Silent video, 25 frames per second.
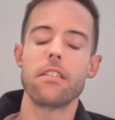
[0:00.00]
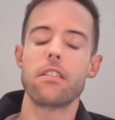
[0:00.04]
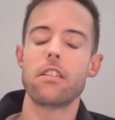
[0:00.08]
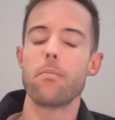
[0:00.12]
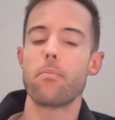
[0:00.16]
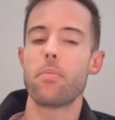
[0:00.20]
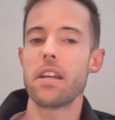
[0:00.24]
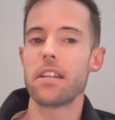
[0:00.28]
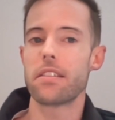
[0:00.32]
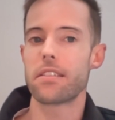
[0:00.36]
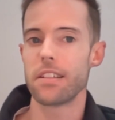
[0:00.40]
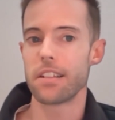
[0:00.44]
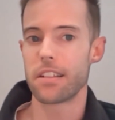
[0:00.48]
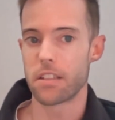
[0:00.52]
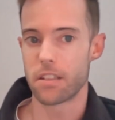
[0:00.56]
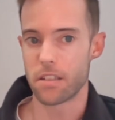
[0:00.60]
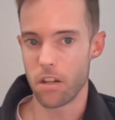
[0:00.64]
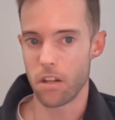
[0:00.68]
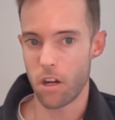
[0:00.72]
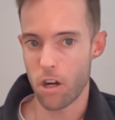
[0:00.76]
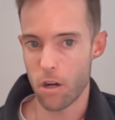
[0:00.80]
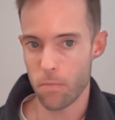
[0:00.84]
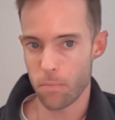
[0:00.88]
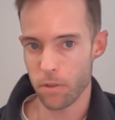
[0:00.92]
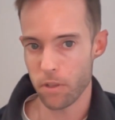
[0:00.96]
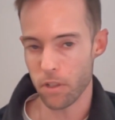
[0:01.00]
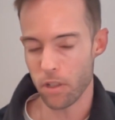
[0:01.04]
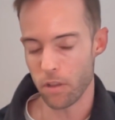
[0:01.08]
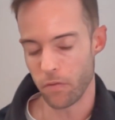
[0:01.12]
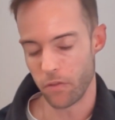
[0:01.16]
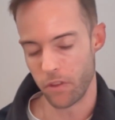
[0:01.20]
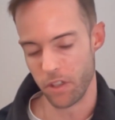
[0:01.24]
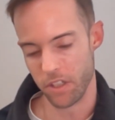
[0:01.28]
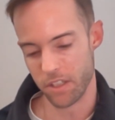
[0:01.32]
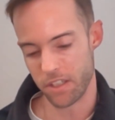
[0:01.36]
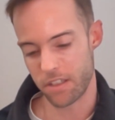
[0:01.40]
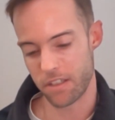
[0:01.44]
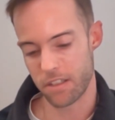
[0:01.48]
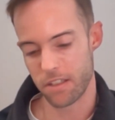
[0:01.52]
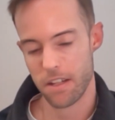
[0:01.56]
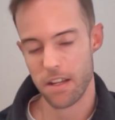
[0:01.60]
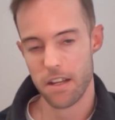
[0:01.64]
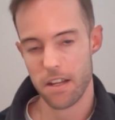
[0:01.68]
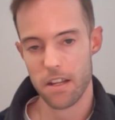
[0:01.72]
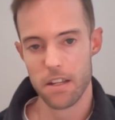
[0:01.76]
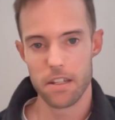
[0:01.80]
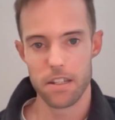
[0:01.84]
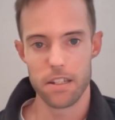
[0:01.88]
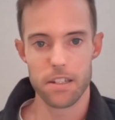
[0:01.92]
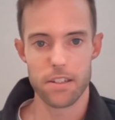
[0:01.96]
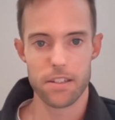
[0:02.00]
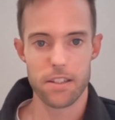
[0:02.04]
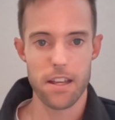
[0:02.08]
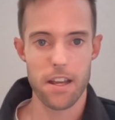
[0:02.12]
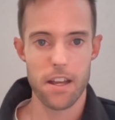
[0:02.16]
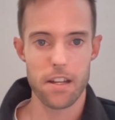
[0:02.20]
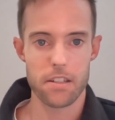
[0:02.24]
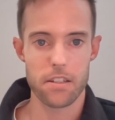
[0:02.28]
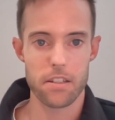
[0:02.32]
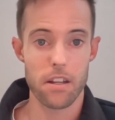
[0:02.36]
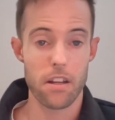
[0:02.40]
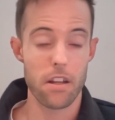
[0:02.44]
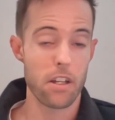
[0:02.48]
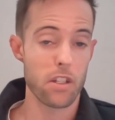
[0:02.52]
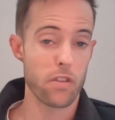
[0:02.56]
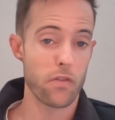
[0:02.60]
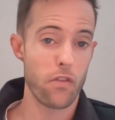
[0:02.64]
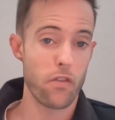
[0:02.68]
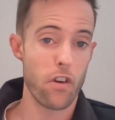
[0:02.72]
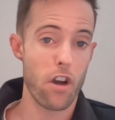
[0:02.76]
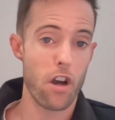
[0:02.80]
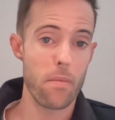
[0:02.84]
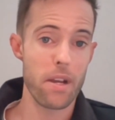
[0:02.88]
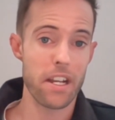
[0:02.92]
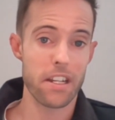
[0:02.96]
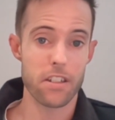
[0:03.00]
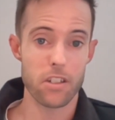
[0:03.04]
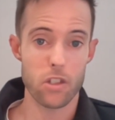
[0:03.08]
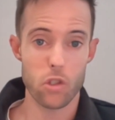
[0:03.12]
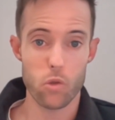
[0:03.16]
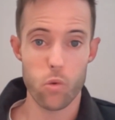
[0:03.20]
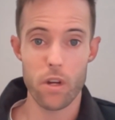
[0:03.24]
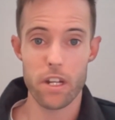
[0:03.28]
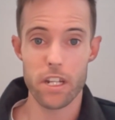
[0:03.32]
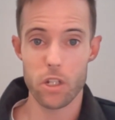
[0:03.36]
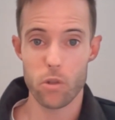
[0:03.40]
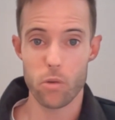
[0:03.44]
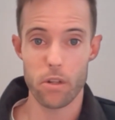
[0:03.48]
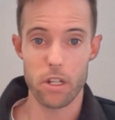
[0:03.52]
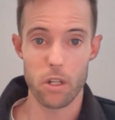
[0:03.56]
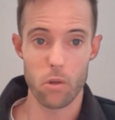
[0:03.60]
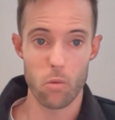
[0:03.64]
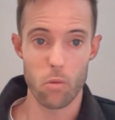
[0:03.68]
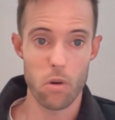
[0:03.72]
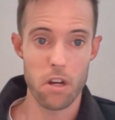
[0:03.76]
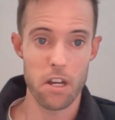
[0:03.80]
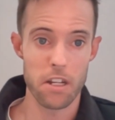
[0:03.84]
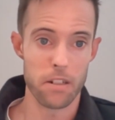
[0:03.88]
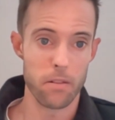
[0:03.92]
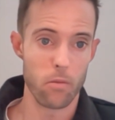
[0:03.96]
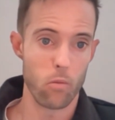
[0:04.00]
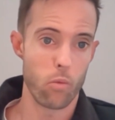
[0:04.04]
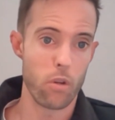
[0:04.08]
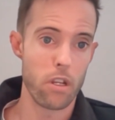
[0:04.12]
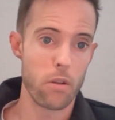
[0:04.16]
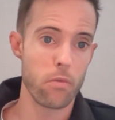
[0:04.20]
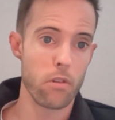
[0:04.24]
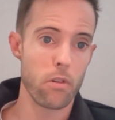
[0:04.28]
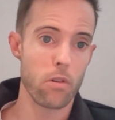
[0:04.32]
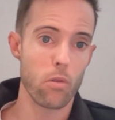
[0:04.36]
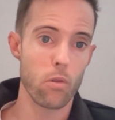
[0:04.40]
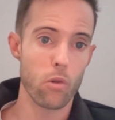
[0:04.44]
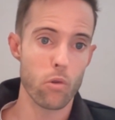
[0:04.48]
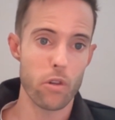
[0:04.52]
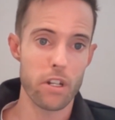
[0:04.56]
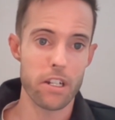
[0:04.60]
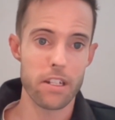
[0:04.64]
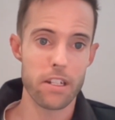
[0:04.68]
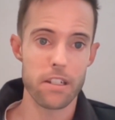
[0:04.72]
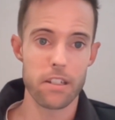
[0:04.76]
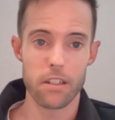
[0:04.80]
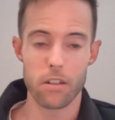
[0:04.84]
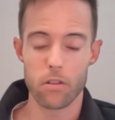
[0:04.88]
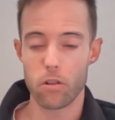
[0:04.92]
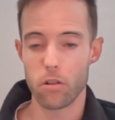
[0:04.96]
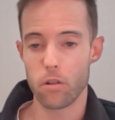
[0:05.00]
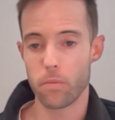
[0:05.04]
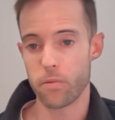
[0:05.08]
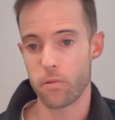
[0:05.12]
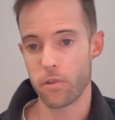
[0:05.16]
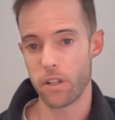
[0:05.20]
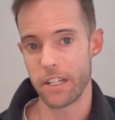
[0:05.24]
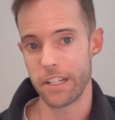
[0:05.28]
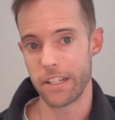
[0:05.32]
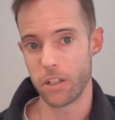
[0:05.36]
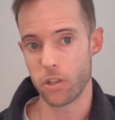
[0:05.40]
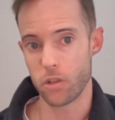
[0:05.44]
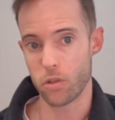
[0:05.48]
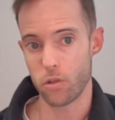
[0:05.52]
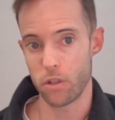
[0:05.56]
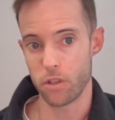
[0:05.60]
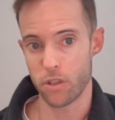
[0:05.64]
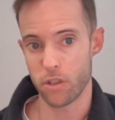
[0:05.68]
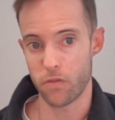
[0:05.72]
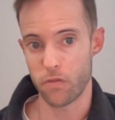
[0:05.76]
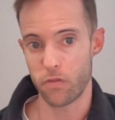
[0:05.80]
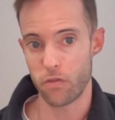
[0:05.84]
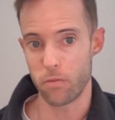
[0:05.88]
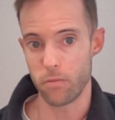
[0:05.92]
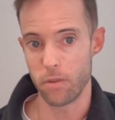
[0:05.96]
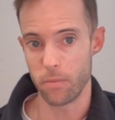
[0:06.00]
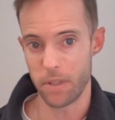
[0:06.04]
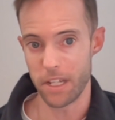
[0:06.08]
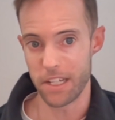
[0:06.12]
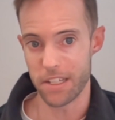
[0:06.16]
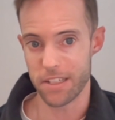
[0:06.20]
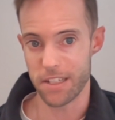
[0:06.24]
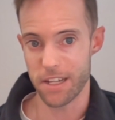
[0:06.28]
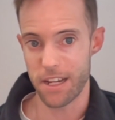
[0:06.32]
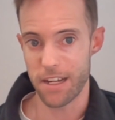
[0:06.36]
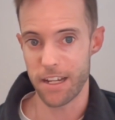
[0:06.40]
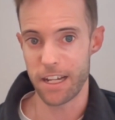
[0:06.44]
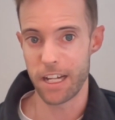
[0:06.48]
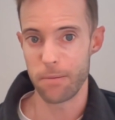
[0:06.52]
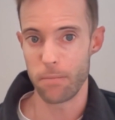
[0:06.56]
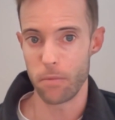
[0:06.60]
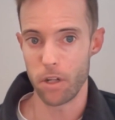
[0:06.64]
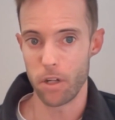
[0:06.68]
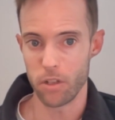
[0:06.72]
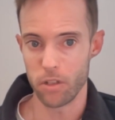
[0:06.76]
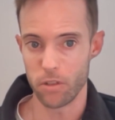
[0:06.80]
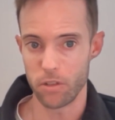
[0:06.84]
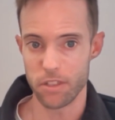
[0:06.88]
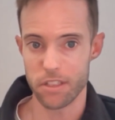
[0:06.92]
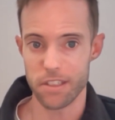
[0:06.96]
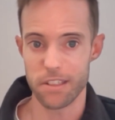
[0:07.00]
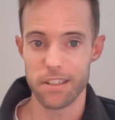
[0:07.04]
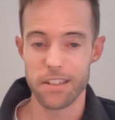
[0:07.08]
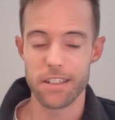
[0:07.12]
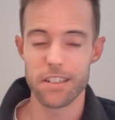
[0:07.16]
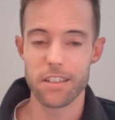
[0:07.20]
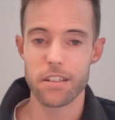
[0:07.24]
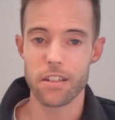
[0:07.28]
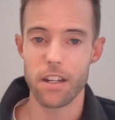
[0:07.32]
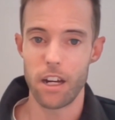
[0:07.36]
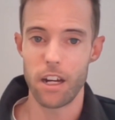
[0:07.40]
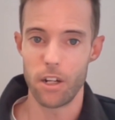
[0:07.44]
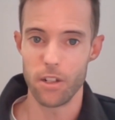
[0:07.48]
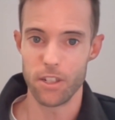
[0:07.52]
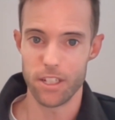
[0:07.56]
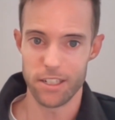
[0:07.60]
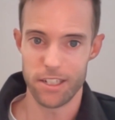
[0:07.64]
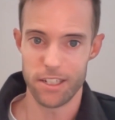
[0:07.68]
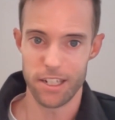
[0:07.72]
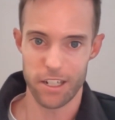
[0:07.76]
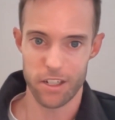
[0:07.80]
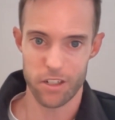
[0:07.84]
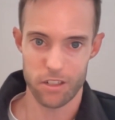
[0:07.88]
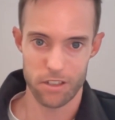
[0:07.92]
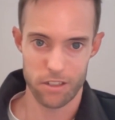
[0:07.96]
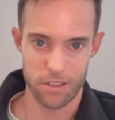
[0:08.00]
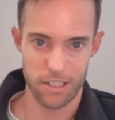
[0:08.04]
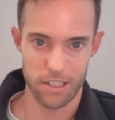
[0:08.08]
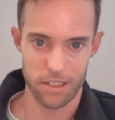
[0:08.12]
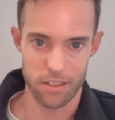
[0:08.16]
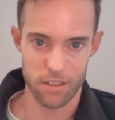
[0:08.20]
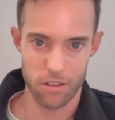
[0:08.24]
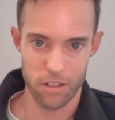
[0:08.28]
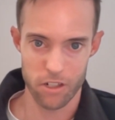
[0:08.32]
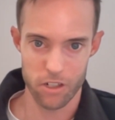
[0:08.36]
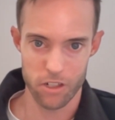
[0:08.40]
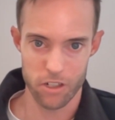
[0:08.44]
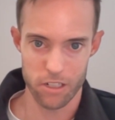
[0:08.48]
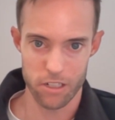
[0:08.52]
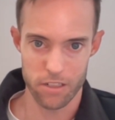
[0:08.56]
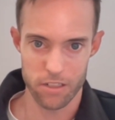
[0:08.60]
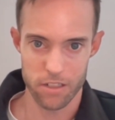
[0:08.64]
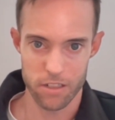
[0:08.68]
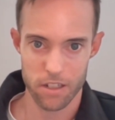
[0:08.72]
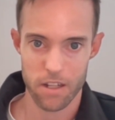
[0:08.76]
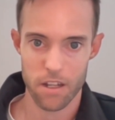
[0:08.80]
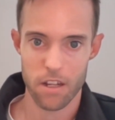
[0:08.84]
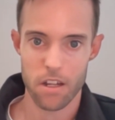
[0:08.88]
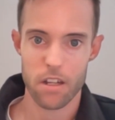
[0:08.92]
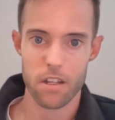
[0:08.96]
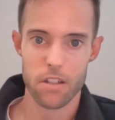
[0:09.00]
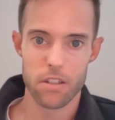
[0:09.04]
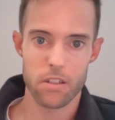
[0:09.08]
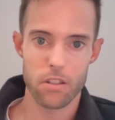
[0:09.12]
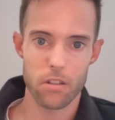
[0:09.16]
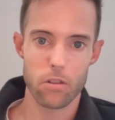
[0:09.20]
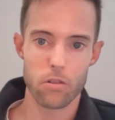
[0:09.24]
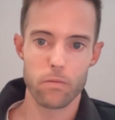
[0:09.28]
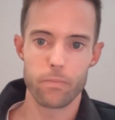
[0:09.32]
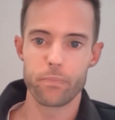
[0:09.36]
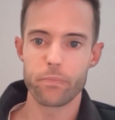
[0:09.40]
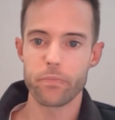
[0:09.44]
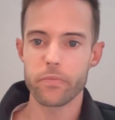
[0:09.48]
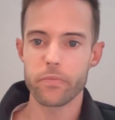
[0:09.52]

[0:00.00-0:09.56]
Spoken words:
the best example of this is that as far back as 2021, we were already incorporating transformer-based AI models into our detection technologies. So